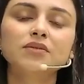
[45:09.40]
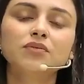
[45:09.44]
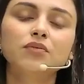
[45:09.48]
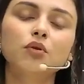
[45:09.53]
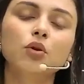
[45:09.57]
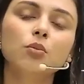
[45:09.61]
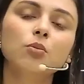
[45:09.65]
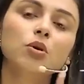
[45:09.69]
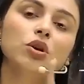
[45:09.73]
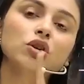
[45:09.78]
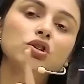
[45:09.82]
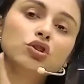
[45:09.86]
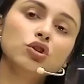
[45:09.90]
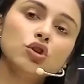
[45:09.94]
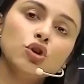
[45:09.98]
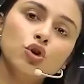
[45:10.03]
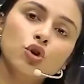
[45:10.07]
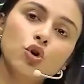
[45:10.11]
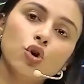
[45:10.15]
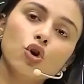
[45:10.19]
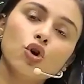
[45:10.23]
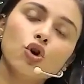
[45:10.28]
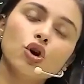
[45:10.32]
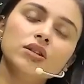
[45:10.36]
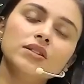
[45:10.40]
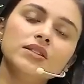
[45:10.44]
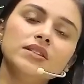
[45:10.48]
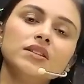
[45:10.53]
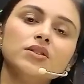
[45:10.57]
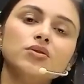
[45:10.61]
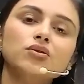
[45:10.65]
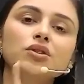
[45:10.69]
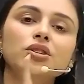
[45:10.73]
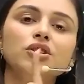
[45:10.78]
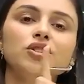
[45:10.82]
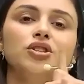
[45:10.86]
from a low
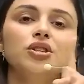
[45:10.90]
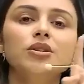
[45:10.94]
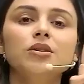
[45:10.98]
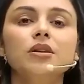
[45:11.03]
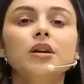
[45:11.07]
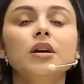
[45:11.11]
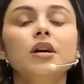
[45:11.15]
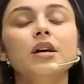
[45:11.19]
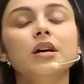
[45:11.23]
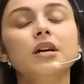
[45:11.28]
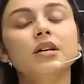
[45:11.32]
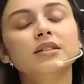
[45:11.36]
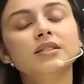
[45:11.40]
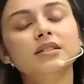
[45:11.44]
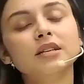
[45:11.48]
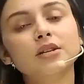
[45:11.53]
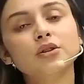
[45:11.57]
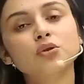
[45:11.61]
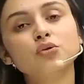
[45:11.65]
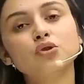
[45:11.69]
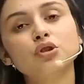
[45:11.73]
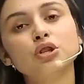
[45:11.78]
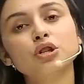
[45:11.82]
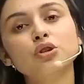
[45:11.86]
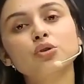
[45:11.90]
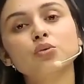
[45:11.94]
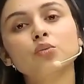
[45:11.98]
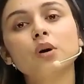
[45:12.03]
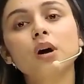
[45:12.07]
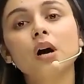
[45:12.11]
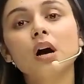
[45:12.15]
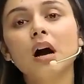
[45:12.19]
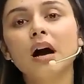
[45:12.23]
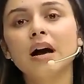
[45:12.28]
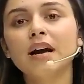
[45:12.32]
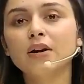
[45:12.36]
concentration solution to a
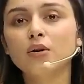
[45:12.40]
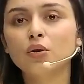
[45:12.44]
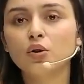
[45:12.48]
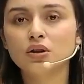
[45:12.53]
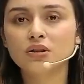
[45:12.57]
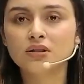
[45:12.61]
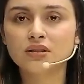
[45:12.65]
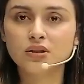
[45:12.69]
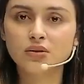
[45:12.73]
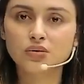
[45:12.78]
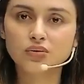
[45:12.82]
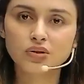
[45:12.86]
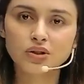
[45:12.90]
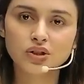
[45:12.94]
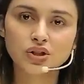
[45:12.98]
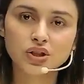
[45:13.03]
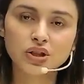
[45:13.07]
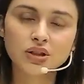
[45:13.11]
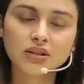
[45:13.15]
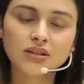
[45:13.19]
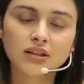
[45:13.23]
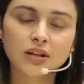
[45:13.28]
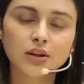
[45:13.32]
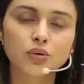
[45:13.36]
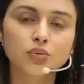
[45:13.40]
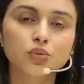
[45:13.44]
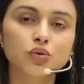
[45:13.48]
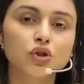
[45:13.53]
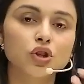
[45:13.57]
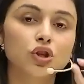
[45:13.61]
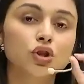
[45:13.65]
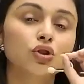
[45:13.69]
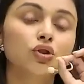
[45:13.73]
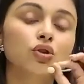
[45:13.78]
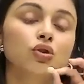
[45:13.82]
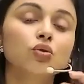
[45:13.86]
high concentration
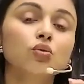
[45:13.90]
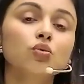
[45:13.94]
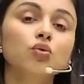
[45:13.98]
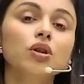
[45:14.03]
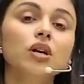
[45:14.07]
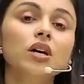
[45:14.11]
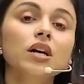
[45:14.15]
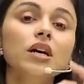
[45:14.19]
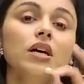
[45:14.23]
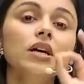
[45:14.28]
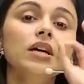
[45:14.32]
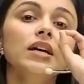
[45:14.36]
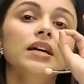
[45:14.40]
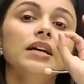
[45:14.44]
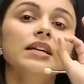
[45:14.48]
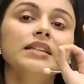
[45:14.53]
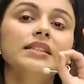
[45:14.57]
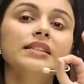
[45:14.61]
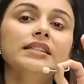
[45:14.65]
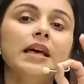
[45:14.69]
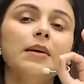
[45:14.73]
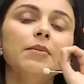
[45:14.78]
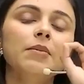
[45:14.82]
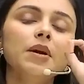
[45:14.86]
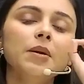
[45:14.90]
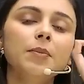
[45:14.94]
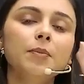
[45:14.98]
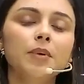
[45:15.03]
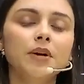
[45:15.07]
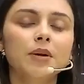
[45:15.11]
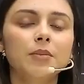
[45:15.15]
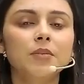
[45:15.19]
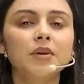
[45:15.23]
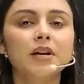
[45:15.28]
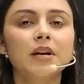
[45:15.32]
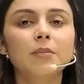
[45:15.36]
solution through the
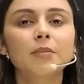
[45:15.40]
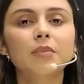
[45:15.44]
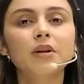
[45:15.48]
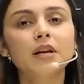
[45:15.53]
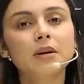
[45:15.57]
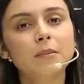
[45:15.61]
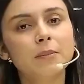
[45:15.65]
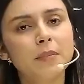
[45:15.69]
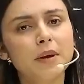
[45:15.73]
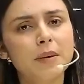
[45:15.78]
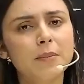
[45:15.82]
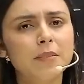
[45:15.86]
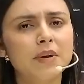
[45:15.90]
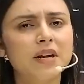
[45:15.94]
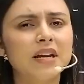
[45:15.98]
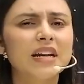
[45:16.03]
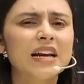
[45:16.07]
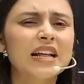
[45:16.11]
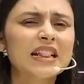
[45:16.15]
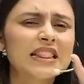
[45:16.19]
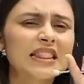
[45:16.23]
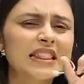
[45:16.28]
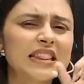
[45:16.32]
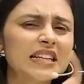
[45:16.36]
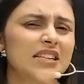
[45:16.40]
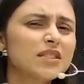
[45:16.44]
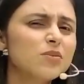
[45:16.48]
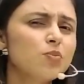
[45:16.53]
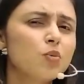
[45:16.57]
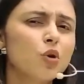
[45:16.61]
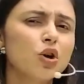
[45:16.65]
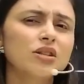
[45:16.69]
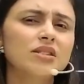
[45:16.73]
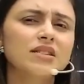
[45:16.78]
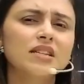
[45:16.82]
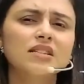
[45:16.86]
semi-permeable membrane and this
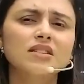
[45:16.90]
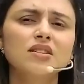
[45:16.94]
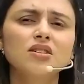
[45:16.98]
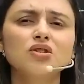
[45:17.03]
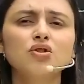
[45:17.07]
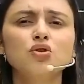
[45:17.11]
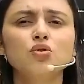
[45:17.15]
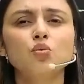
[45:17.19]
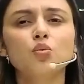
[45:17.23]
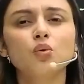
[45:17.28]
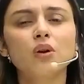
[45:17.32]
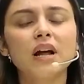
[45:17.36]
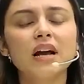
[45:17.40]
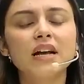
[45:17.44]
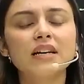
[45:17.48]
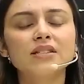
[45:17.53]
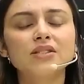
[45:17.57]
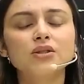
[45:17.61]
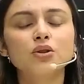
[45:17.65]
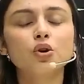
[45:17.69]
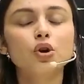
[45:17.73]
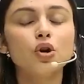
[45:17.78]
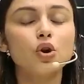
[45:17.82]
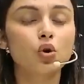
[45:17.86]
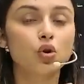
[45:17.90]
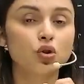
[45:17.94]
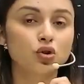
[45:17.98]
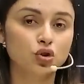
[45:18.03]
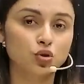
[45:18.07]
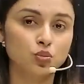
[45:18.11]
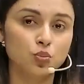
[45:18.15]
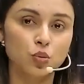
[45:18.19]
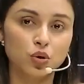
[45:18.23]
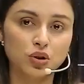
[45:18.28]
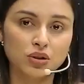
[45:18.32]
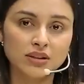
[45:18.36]
process is known as your
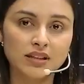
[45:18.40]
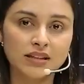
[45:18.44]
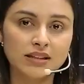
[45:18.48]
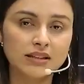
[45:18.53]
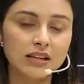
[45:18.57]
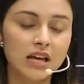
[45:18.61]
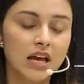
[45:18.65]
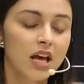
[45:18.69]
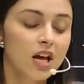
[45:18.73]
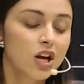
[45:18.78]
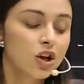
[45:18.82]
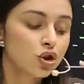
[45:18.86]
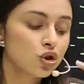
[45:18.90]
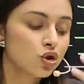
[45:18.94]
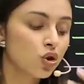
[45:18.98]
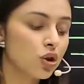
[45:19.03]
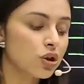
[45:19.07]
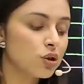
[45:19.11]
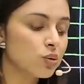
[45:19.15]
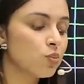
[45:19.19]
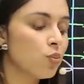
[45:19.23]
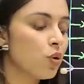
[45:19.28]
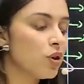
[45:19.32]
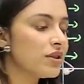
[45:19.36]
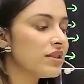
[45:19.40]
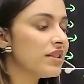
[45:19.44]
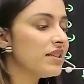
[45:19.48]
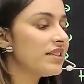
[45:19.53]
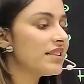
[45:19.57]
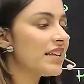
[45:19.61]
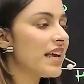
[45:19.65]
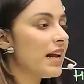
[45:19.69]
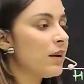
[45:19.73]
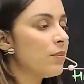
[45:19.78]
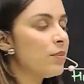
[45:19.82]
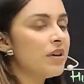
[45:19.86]
osmosis. So osmosis
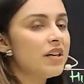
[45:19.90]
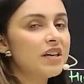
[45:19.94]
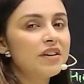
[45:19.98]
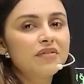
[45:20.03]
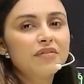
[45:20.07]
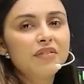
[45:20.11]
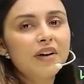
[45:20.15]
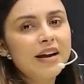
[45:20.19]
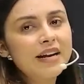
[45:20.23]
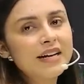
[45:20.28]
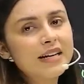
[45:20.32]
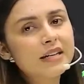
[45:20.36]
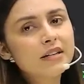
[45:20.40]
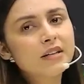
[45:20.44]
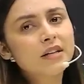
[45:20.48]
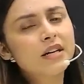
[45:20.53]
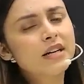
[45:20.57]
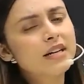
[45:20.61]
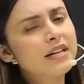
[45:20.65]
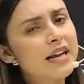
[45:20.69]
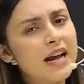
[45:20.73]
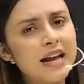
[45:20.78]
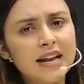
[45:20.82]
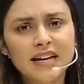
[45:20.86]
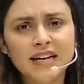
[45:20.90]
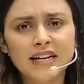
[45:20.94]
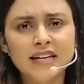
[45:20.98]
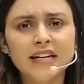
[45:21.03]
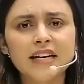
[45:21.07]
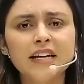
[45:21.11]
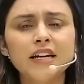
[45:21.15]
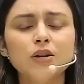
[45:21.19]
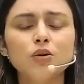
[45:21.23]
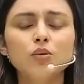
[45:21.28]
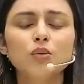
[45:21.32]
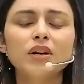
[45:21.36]
can be defined
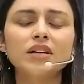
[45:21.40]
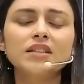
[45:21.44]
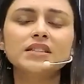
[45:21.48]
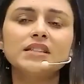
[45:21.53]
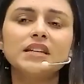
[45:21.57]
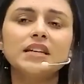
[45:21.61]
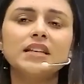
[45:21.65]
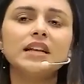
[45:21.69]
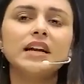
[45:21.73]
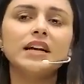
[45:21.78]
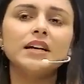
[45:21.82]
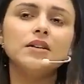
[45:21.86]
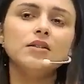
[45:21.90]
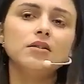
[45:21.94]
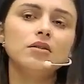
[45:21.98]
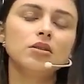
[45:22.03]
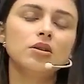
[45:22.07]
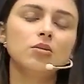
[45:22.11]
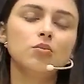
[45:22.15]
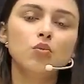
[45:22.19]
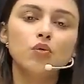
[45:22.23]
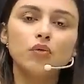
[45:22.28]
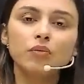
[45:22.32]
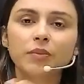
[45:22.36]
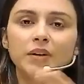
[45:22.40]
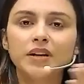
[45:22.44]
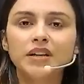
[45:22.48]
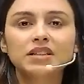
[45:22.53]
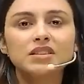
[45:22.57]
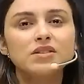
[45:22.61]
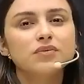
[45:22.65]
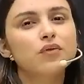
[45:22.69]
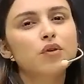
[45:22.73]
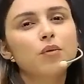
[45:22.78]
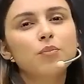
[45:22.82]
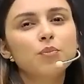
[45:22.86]
directly. You can say that uh, the movement
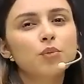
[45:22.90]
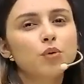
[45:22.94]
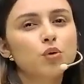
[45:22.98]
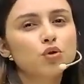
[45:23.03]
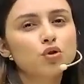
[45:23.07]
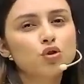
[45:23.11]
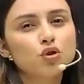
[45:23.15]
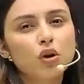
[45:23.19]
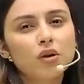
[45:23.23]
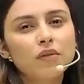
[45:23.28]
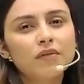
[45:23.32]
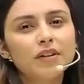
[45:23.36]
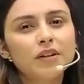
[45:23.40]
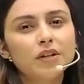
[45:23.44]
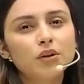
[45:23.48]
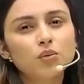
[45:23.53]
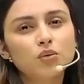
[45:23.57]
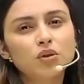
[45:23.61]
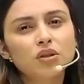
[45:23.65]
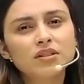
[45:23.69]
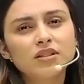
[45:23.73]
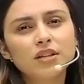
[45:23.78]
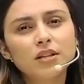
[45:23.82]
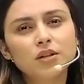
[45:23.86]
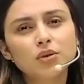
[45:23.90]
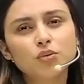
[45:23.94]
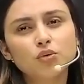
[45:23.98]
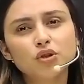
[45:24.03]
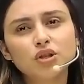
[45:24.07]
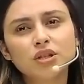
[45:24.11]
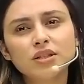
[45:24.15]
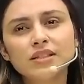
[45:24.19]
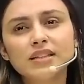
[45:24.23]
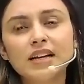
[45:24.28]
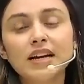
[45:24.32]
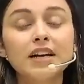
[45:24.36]
is from pure solvent to the
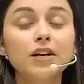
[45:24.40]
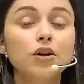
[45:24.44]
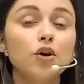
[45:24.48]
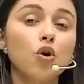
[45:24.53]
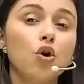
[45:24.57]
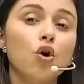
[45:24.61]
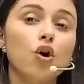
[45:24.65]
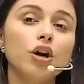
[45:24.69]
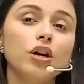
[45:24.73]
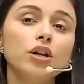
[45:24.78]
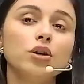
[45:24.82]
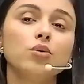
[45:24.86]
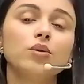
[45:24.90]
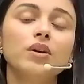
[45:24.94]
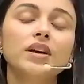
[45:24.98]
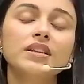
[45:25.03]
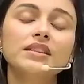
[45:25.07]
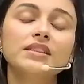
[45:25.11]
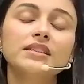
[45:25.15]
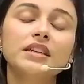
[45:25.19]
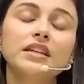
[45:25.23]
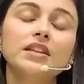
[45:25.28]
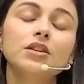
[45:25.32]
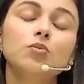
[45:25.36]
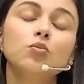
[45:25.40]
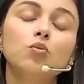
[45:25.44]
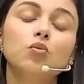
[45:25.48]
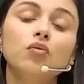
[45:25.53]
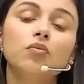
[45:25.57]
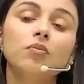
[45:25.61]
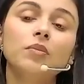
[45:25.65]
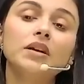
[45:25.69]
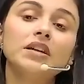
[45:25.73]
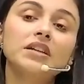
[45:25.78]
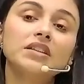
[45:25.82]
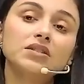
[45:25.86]
solution side or you can say the
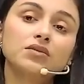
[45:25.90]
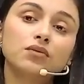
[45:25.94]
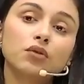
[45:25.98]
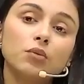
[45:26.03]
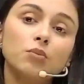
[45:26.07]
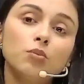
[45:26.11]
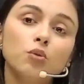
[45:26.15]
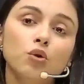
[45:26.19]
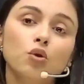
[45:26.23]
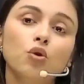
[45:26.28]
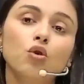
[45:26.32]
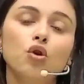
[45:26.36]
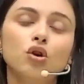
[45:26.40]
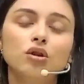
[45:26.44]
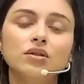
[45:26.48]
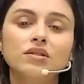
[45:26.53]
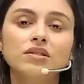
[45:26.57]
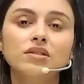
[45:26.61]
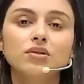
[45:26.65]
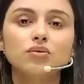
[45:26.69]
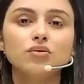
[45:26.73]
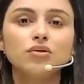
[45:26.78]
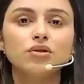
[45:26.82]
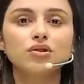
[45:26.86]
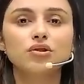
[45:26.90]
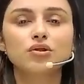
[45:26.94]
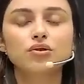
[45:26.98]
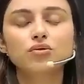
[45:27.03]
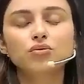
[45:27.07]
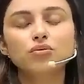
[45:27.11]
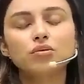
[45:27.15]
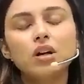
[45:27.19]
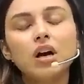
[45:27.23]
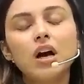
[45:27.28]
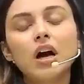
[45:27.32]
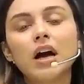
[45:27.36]
movement is from low concentration
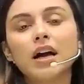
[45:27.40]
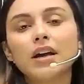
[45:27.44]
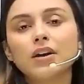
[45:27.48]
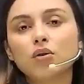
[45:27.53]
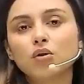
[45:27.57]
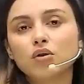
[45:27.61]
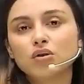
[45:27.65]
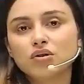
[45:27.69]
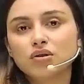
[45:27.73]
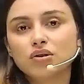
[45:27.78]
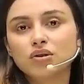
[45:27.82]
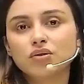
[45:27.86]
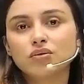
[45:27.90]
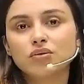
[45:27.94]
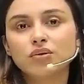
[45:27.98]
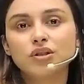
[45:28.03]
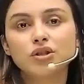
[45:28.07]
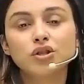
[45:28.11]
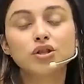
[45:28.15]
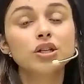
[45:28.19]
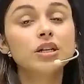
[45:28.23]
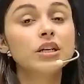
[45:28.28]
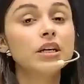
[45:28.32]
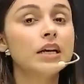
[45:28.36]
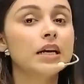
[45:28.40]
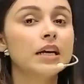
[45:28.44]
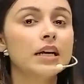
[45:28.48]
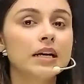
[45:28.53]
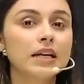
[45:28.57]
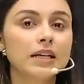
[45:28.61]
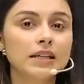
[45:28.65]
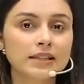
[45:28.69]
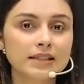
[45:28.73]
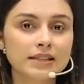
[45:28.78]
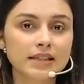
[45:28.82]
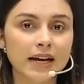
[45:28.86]
to the high concentration
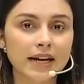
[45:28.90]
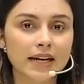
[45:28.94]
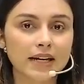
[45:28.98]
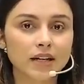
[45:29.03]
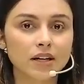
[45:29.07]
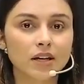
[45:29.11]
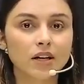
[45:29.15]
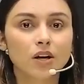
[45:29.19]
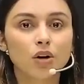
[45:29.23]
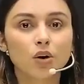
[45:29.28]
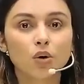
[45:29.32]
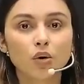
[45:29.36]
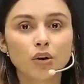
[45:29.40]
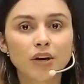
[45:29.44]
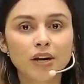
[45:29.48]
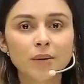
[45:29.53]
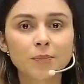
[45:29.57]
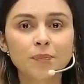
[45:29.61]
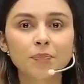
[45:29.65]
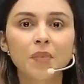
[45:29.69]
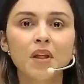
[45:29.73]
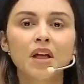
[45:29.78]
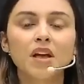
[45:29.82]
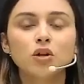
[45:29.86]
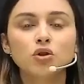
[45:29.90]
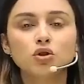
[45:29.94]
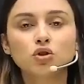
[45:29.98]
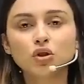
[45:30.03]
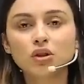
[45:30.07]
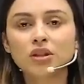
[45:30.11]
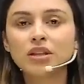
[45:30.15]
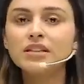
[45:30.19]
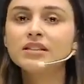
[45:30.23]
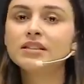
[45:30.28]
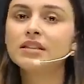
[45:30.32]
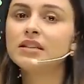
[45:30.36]
side. Okay. So
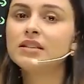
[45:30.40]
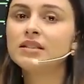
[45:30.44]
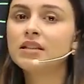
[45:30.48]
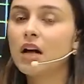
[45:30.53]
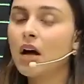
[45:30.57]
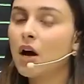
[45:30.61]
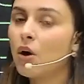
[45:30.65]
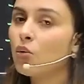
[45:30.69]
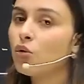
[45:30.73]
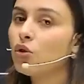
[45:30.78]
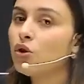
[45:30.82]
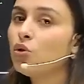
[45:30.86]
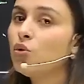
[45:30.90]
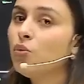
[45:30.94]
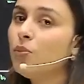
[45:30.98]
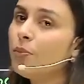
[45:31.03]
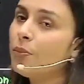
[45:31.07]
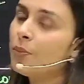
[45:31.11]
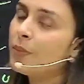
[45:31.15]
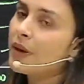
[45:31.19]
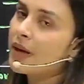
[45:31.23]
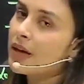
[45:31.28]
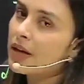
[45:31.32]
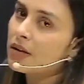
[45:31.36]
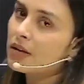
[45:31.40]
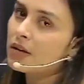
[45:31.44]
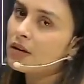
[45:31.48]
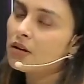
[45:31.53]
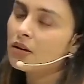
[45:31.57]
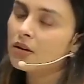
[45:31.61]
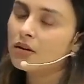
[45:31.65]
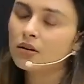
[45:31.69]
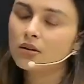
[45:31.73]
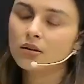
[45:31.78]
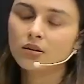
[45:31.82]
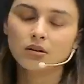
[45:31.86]
this is how you make,
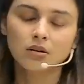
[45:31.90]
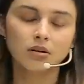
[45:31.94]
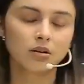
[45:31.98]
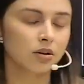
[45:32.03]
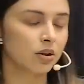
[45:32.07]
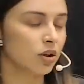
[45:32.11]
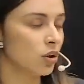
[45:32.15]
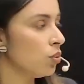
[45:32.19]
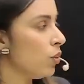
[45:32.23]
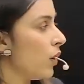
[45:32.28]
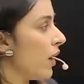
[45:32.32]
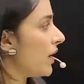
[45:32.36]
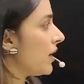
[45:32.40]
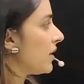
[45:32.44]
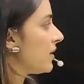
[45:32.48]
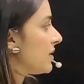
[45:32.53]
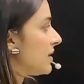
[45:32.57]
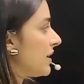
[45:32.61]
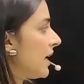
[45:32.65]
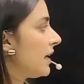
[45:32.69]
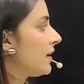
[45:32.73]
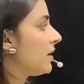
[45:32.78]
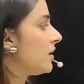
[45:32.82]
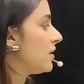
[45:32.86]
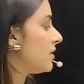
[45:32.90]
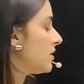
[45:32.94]
uh, uh, you understand this.